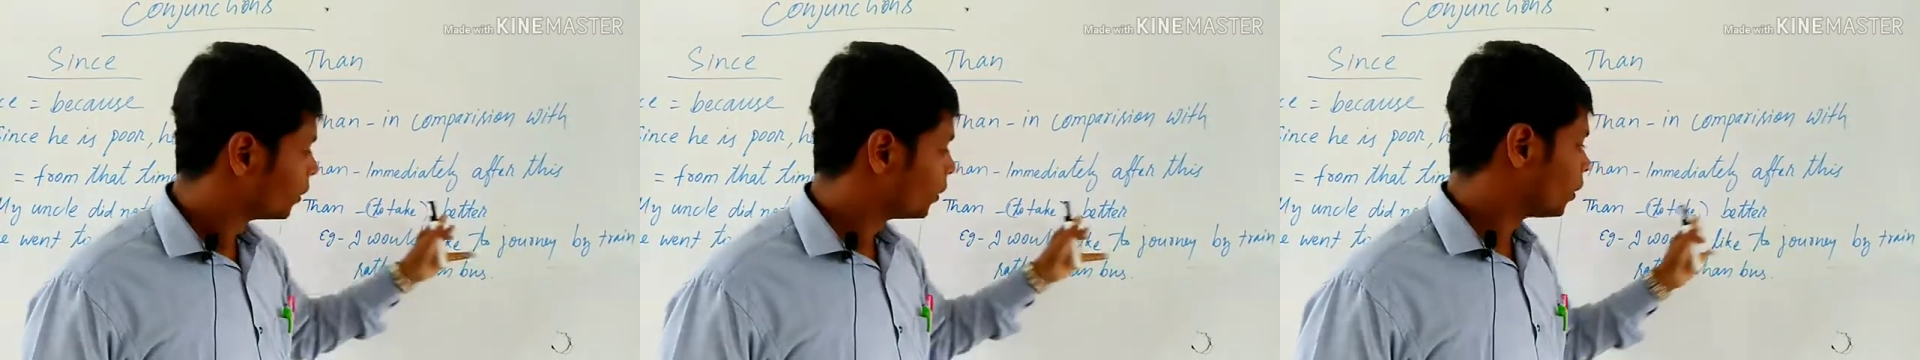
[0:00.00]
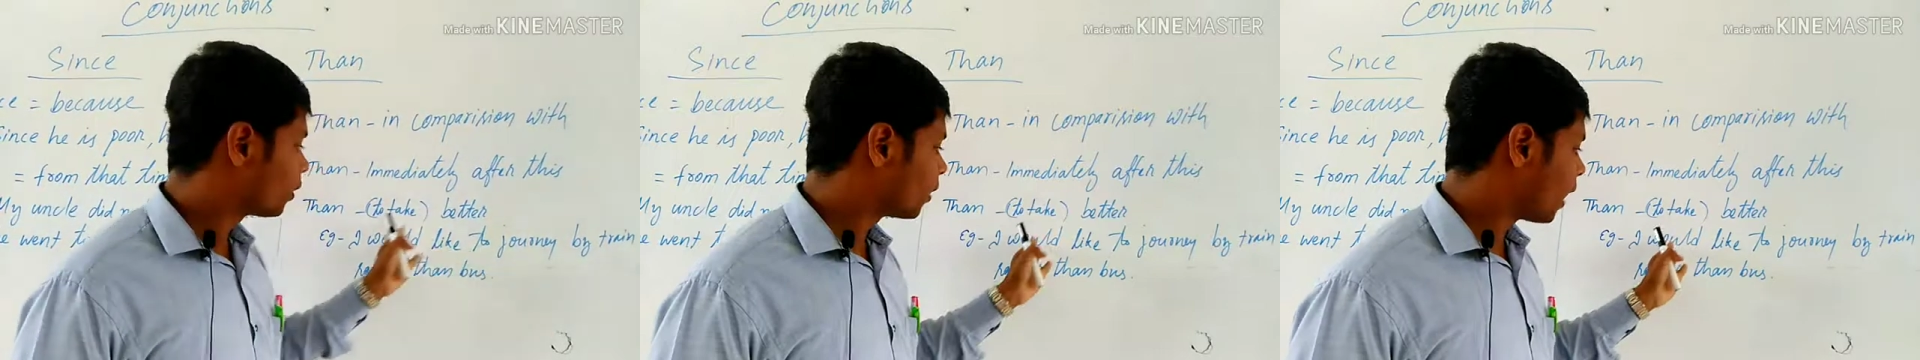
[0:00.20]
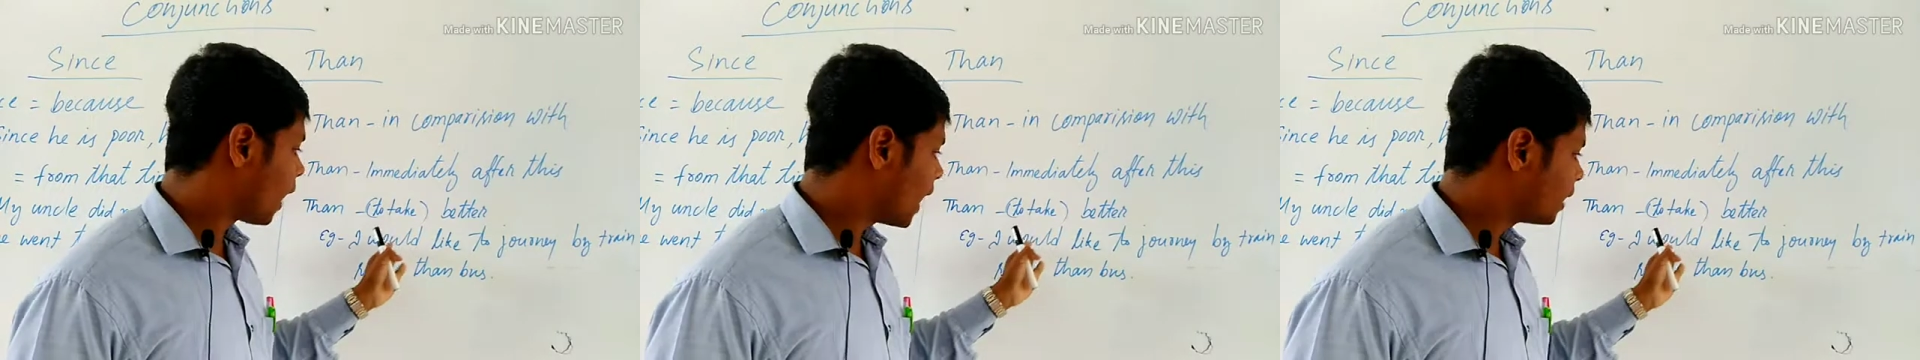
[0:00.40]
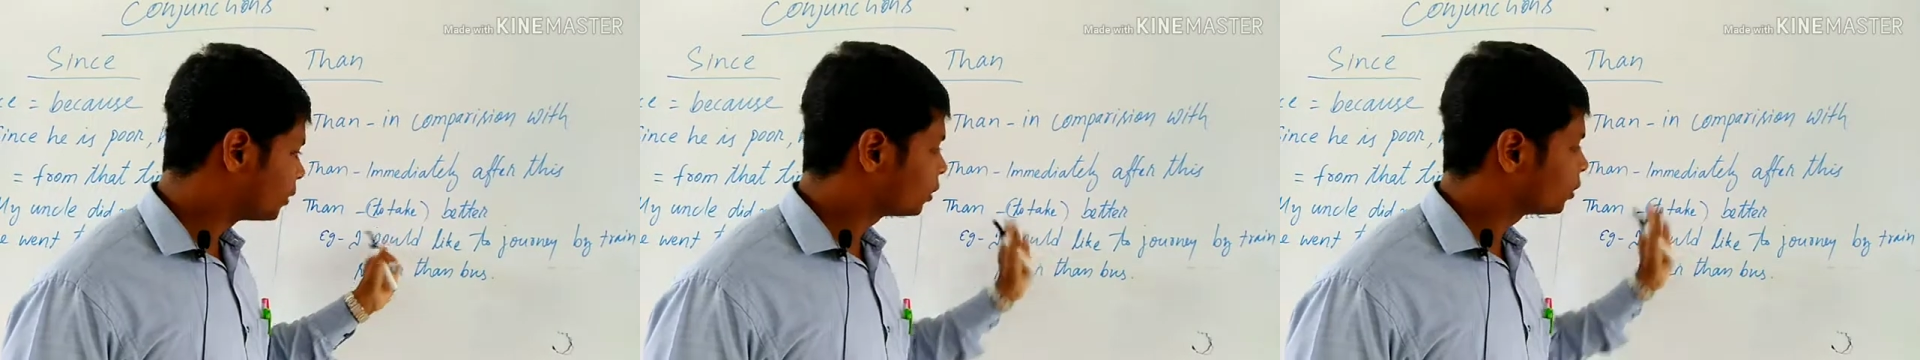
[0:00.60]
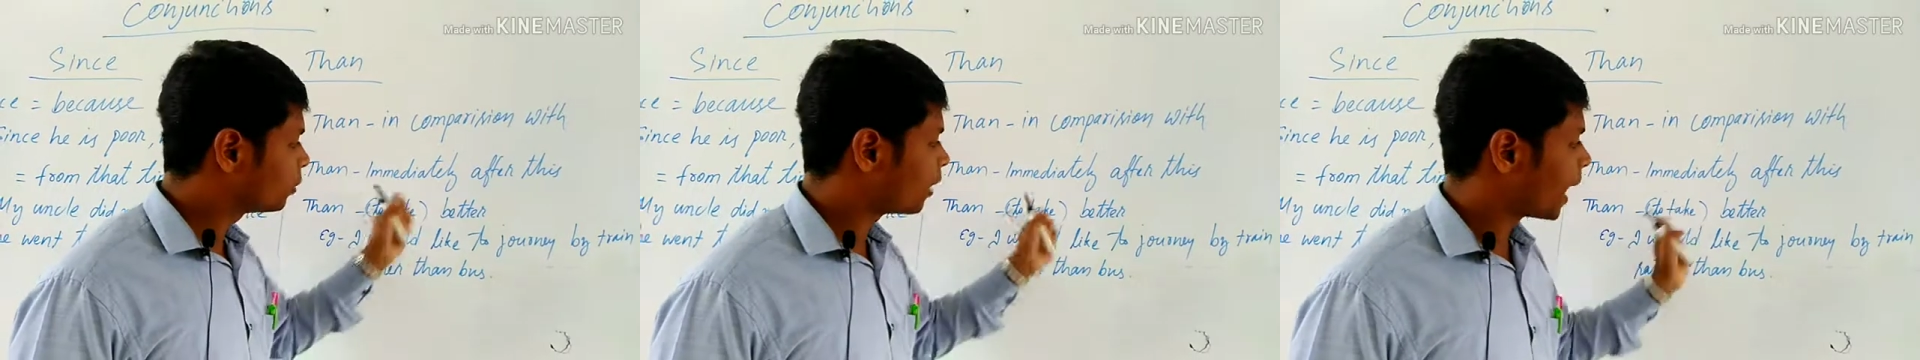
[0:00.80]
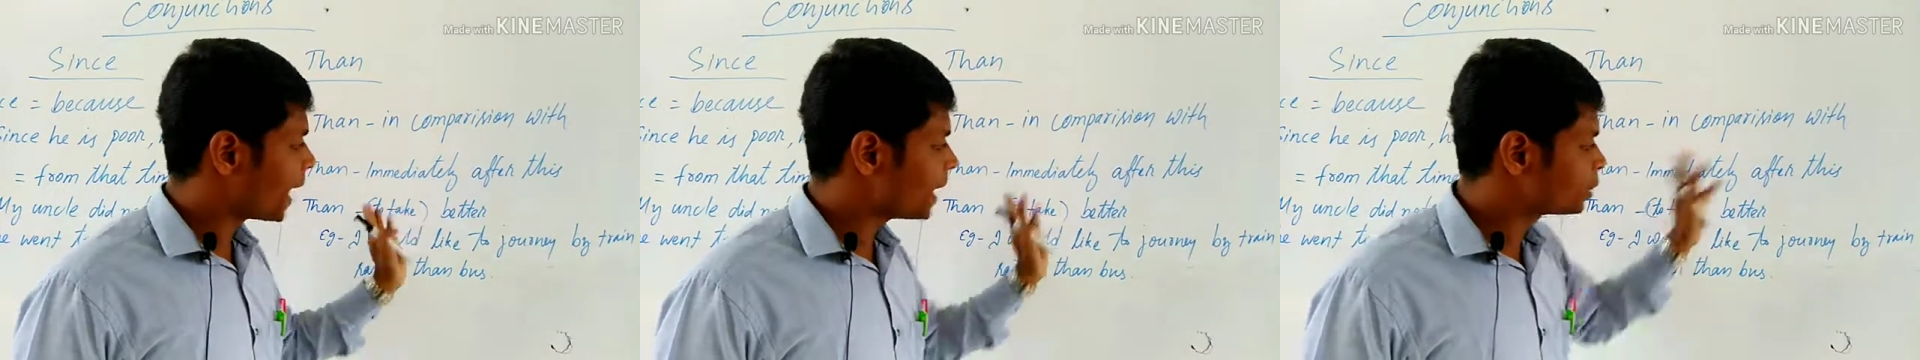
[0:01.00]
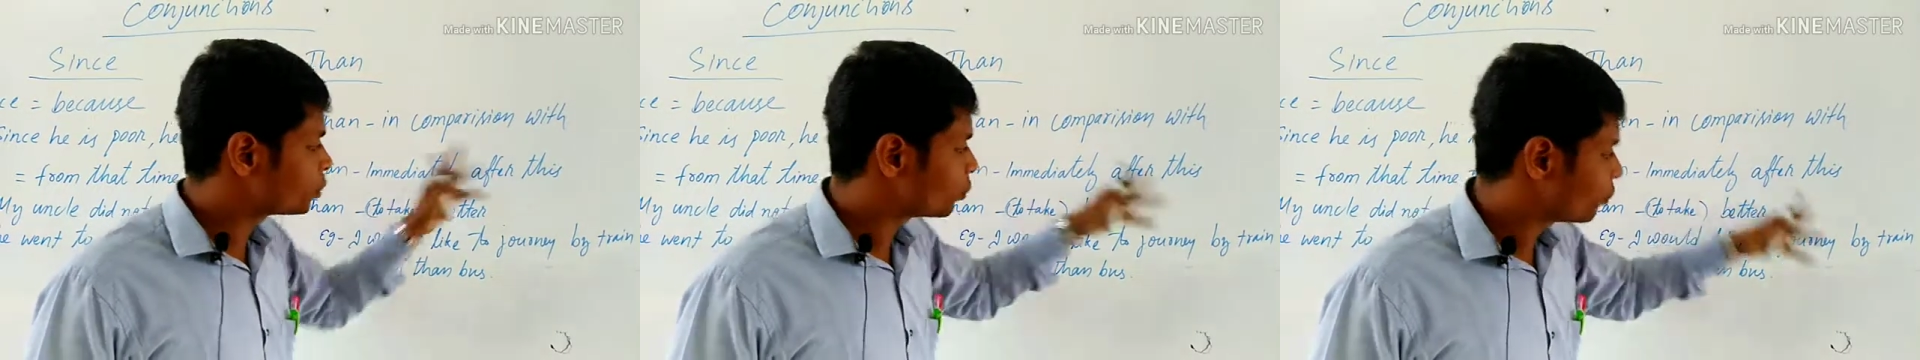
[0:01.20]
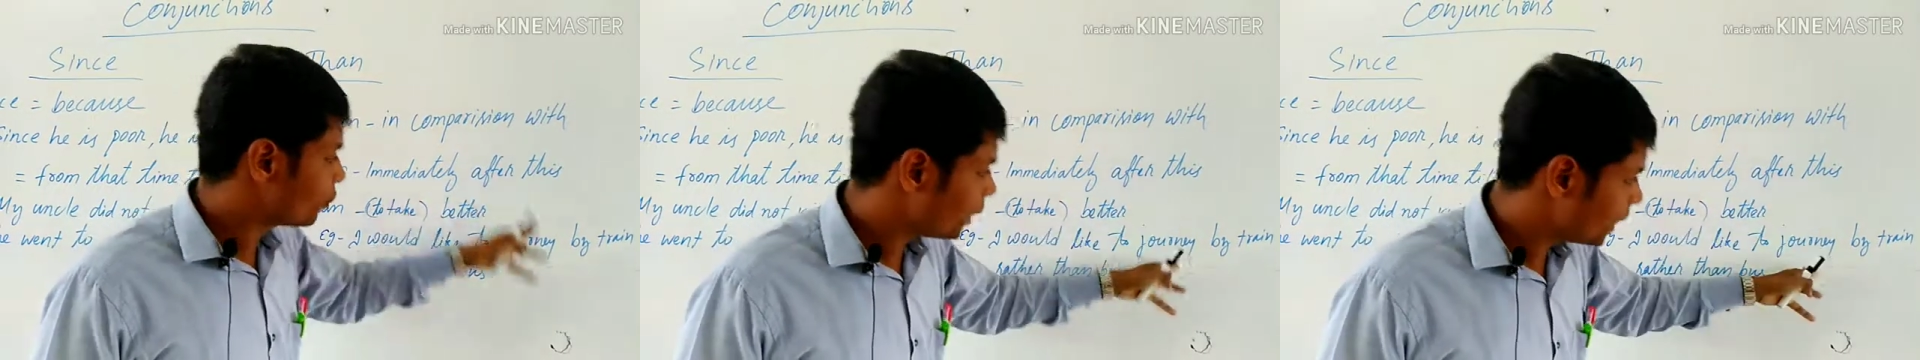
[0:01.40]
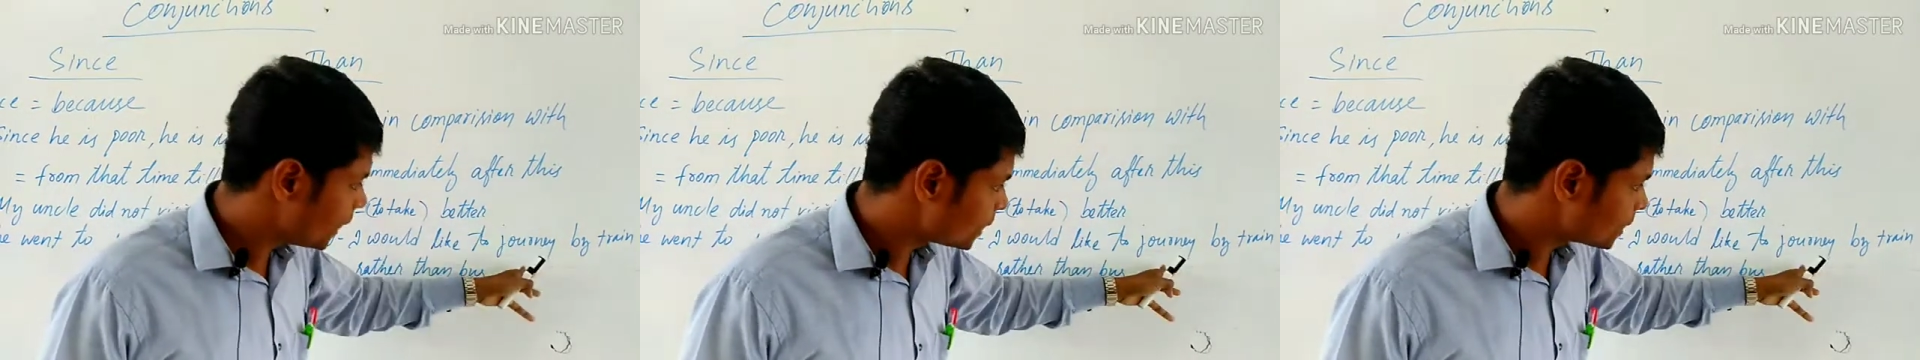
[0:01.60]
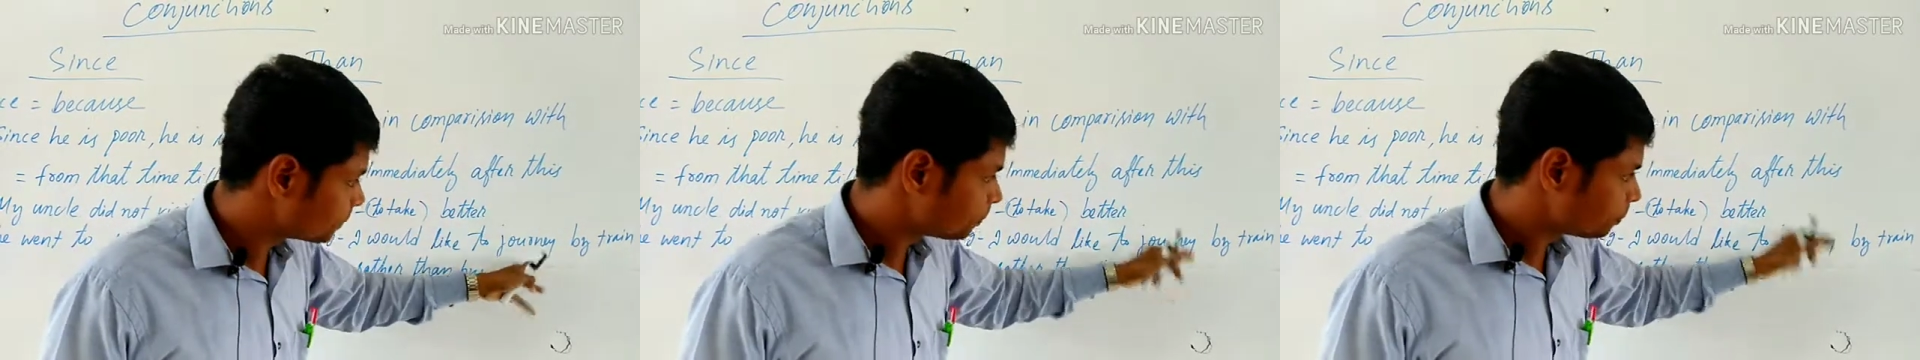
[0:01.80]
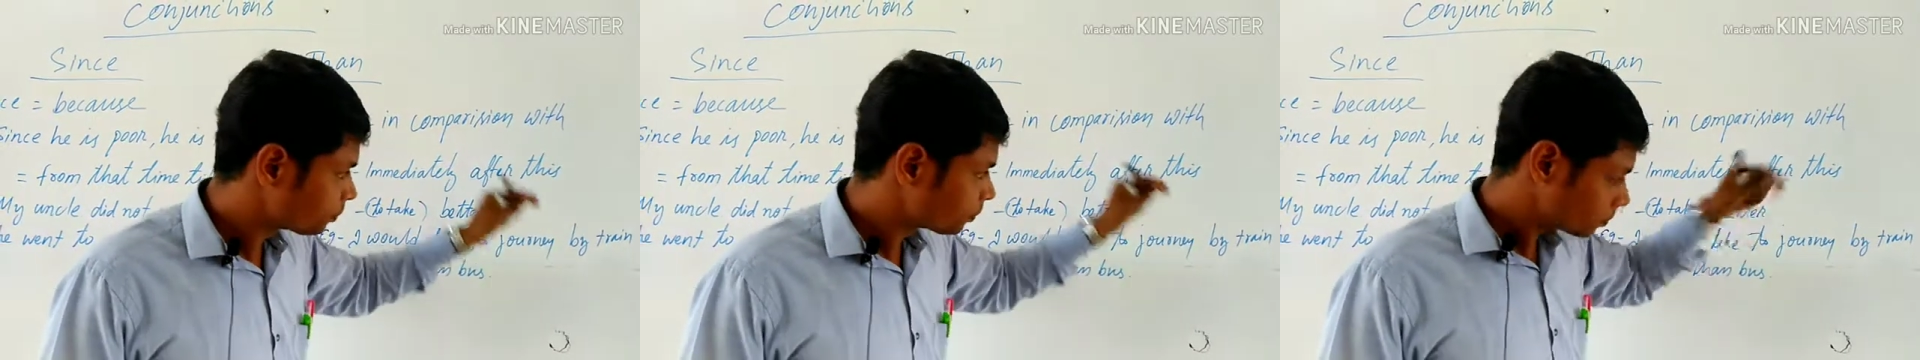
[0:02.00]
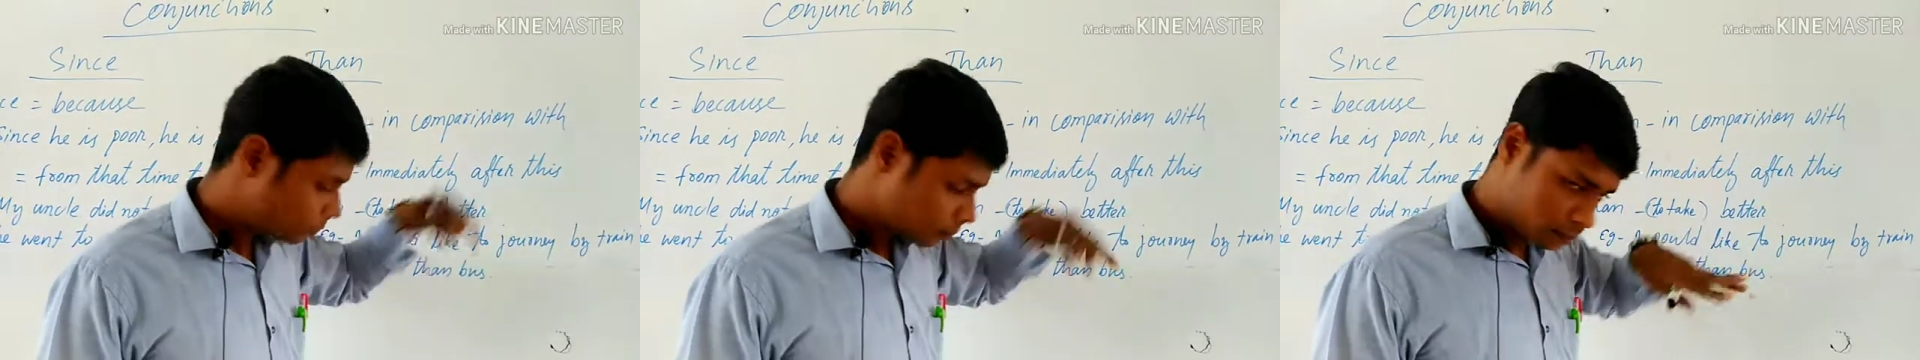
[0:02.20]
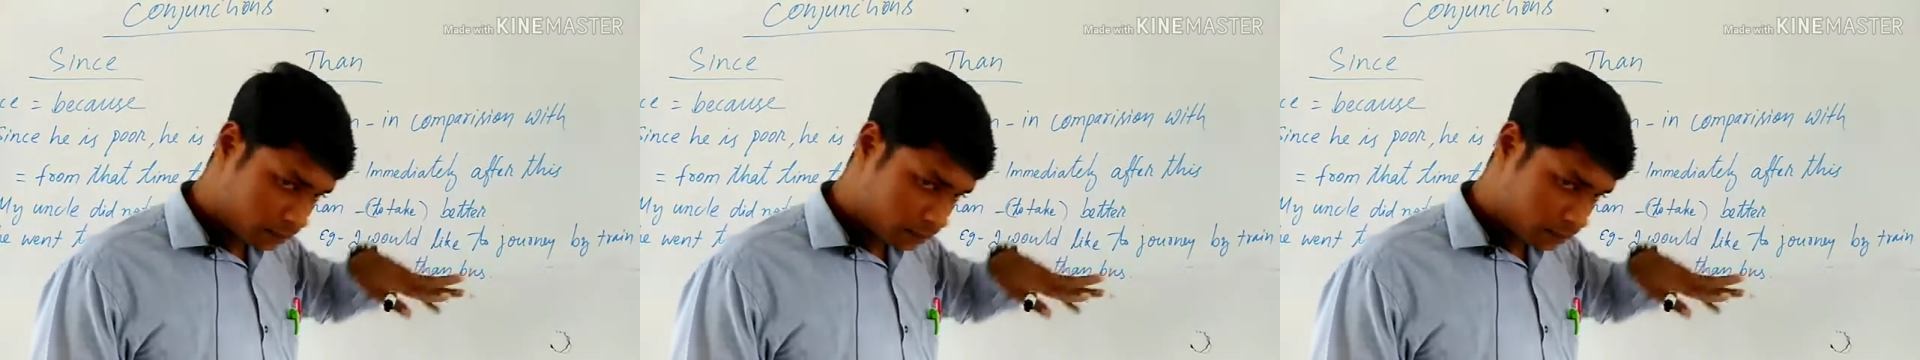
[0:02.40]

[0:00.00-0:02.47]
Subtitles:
or I would like to eat,